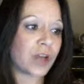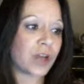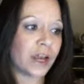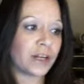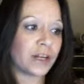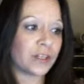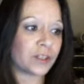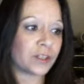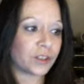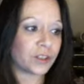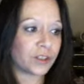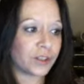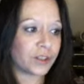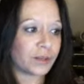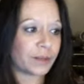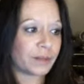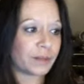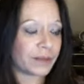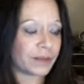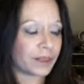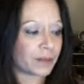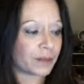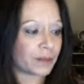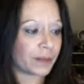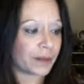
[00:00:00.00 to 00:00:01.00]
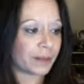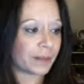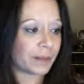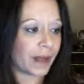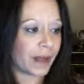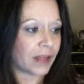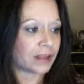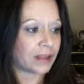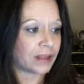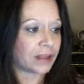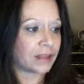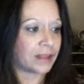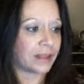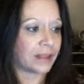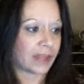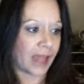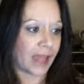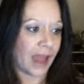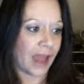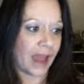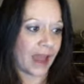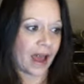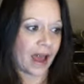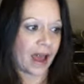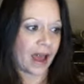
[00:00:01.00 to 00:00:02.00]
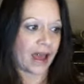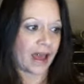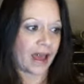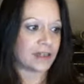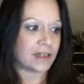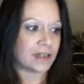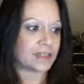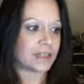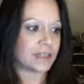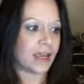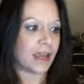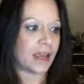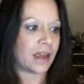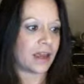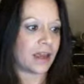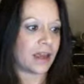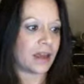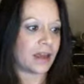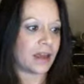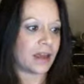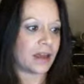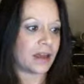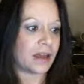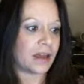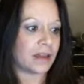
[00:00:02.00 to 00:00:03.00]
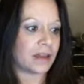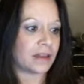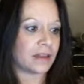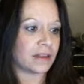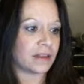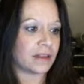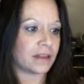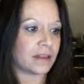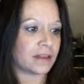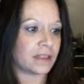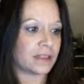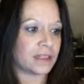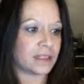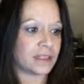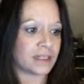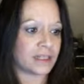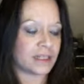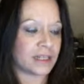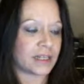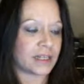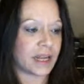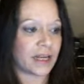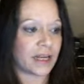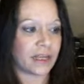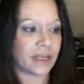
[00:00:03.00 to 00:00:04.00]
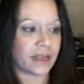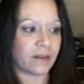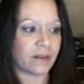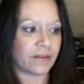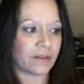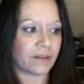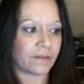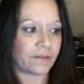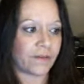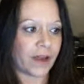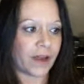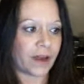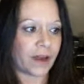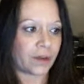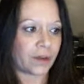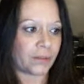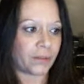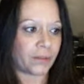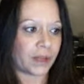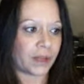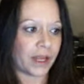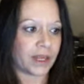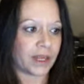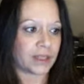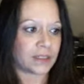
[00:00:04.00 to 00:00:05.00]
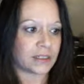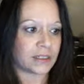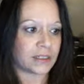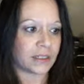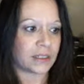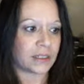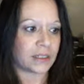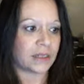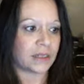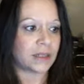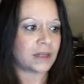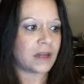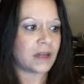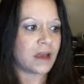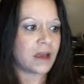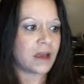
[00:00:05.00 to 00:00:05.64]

to learn a little bit about that and the study of the phytoplankton.